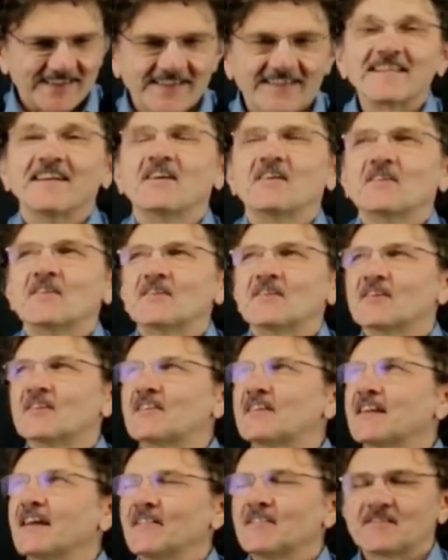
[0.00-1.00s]
So
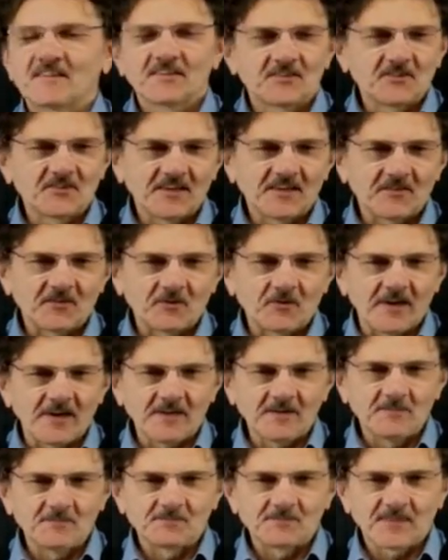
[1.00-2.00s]
good afternoon,
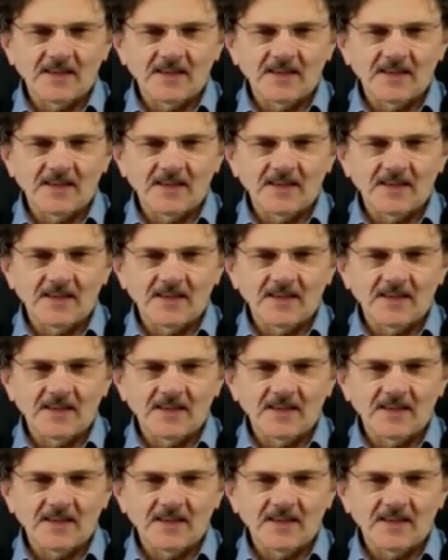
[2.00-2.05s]
everyone.